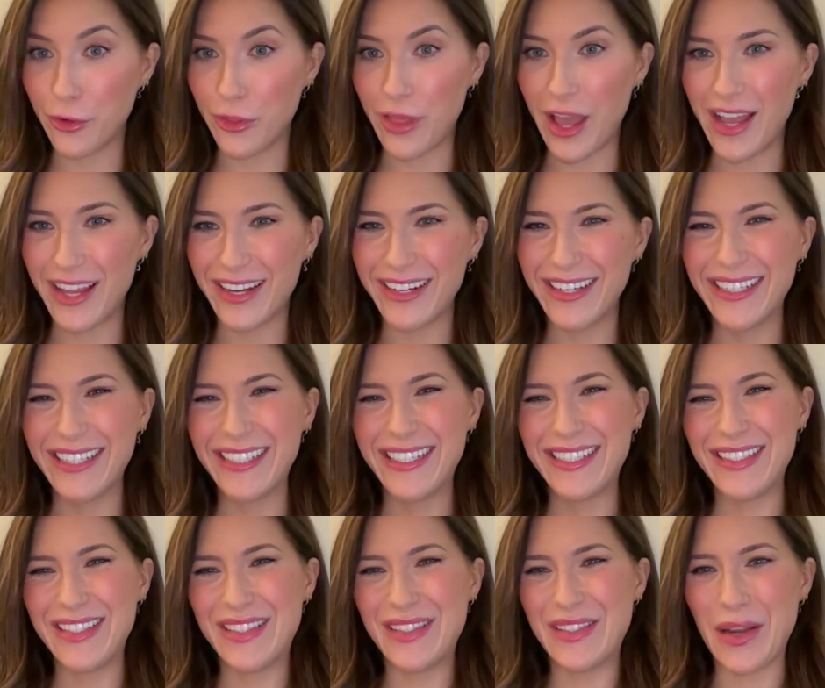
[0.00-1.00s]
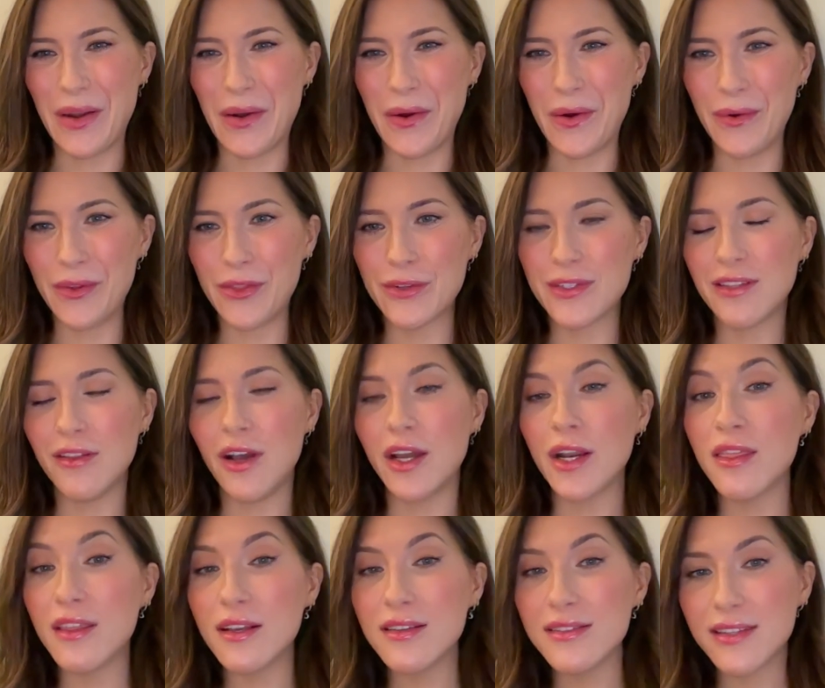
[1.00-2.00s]
for that. So there's a lot
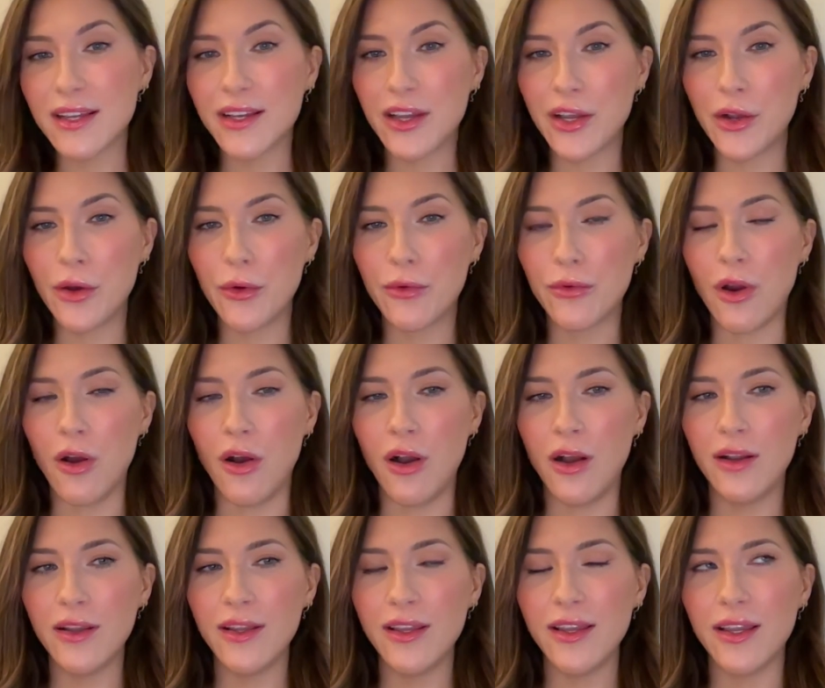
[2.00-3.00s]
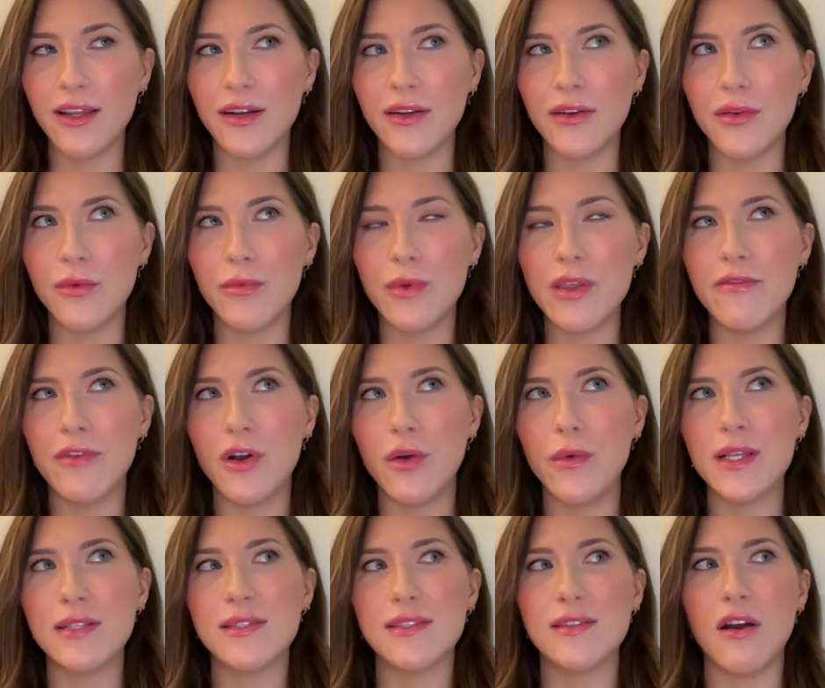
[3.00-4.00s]
of things that can go wrong. And we've
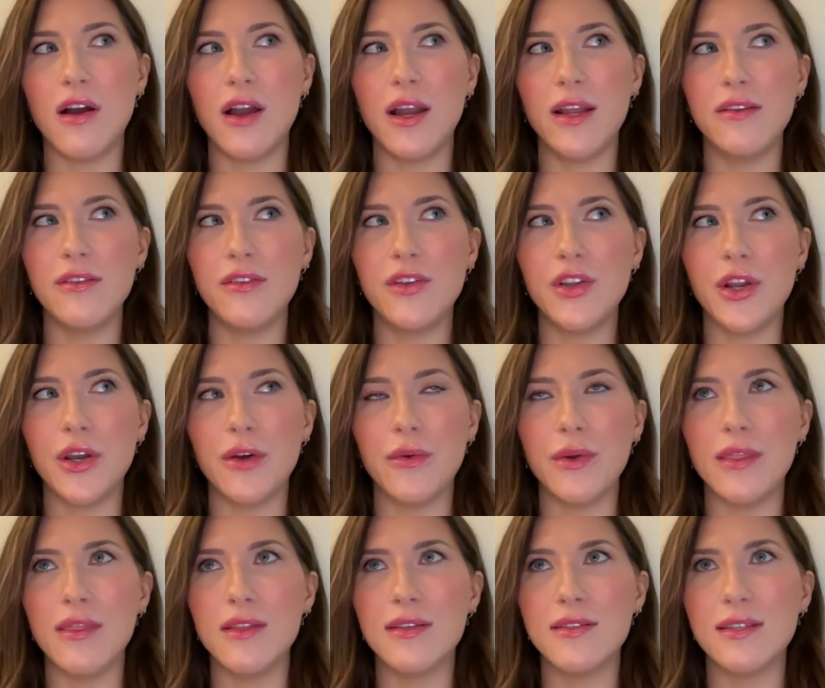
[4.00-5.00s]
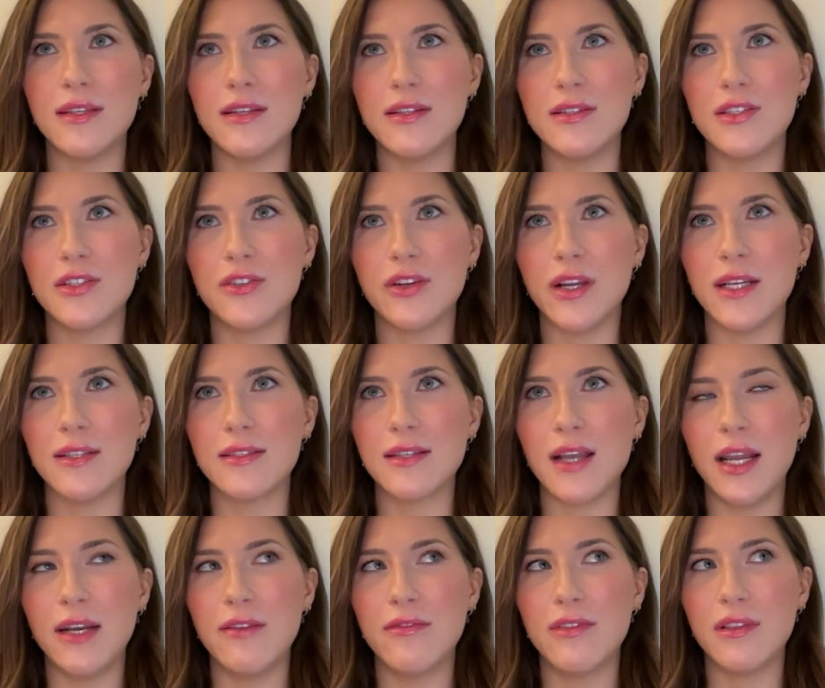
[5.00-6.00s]
always thought, in this industry, it's
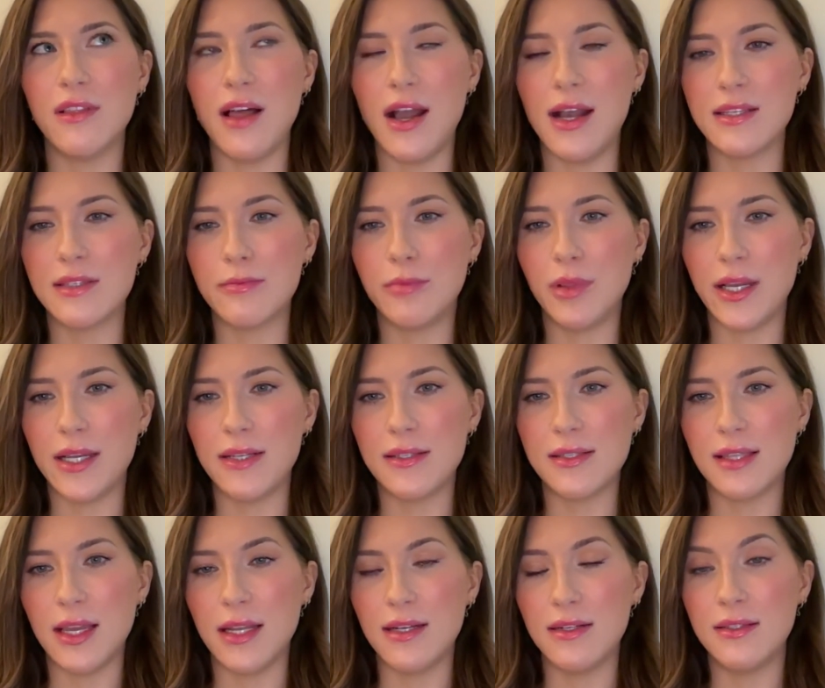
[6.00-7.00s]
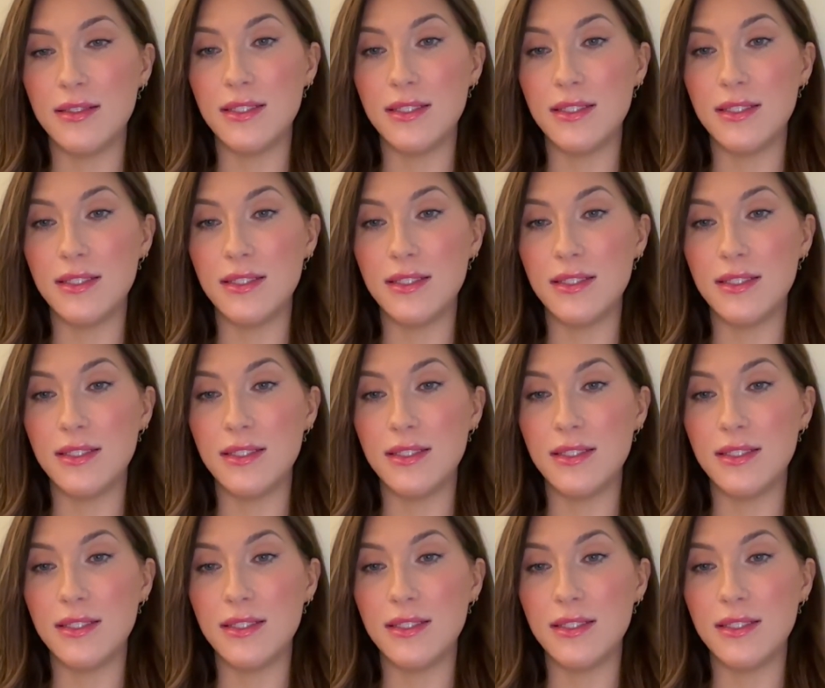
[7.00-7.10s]
kind of the last place that